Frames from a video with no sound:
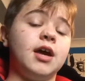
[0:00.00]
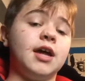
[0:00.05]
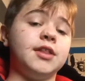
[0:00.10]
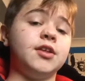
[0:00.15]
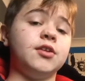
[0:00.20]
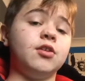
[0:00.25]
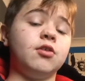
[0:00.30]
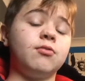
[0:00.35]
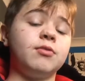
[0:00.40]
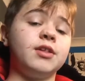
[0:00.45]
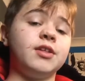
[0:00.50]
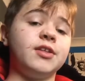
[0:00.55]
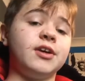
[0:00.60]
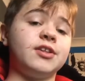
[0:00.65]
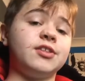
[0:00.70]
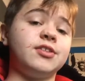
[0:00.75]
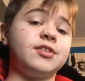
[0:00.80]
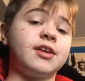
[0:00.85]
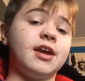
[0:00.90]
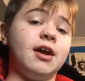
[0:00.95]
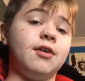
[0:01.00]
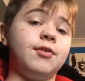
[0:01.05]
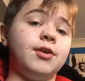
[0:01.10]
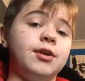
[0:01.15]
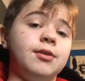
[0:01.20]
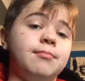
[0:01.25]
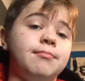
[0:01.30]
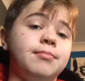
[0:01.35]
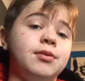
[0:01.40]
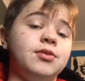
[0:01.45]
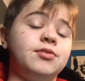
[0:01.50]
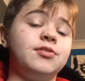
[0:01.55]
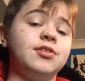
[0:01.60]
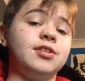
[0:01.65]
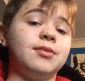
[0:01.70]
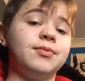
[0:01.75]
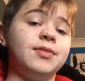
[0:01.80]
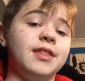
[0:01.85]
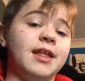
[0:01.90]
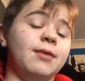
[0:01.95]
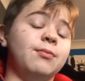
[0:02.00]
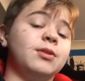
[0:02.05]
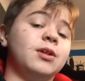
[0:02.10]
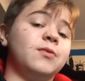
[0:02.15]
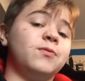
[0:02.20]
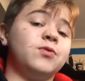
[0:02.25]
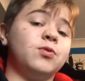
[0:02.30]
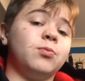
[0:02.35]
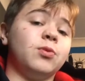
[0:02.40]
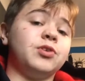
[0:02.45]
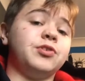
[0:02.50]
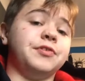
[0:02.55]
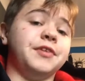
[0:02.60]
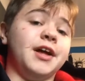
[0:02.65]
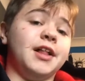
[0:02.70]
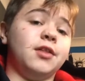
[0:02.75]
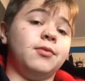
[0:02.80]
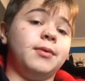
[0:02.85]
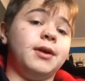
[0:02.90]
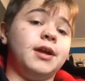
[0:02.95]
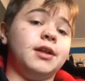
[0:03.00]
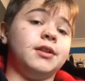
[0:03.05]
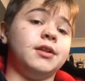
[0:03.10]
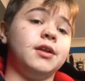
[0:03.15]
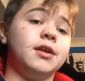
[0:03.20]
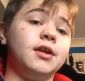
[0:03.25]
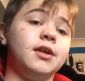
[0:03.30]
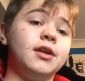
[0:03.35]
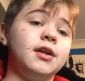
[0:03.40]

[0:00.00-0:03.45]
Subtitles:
and they're not really that scary, but it's just something that I would love to watch on Halloween.